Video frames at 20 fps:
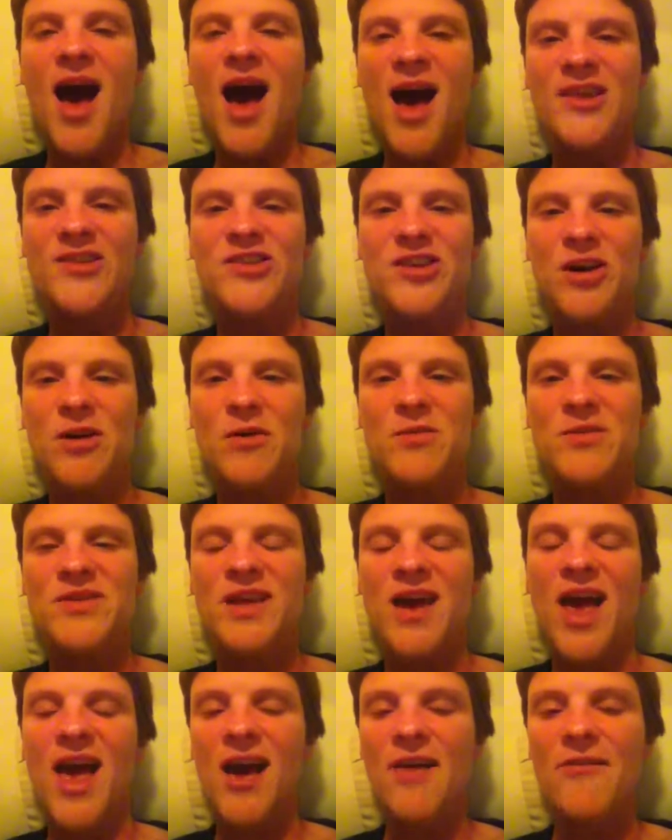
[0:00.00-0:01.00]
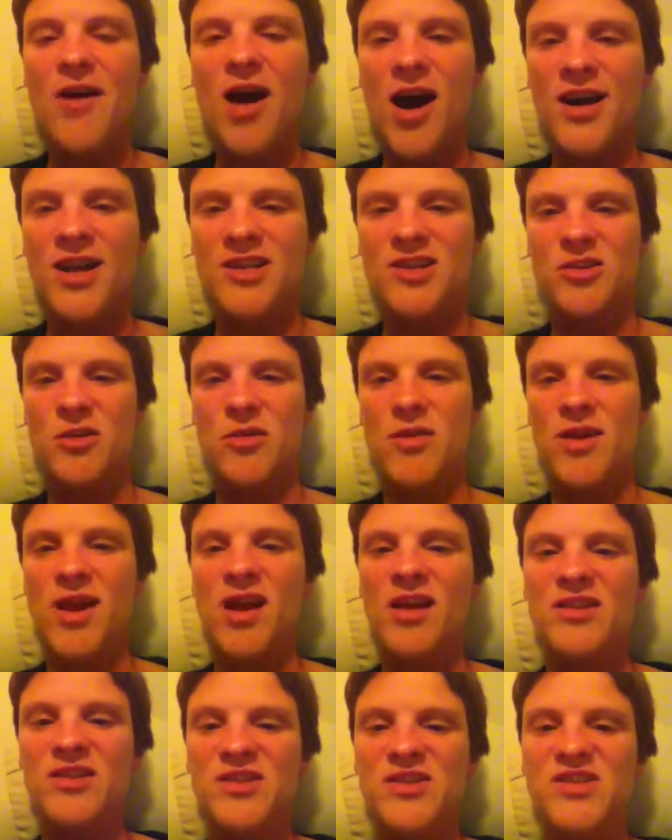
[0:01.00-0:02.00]
I don't have auditory
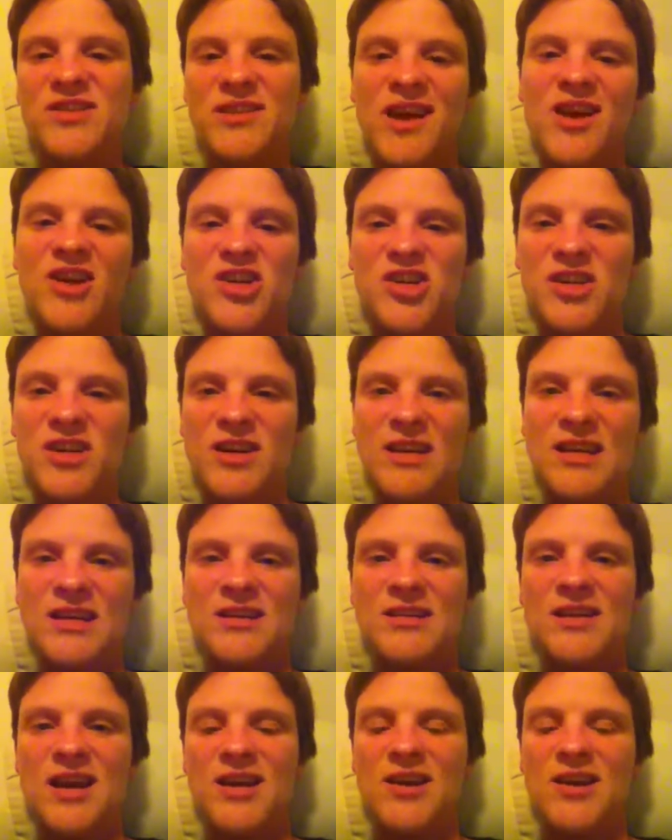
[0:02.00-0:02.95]
hallucinations.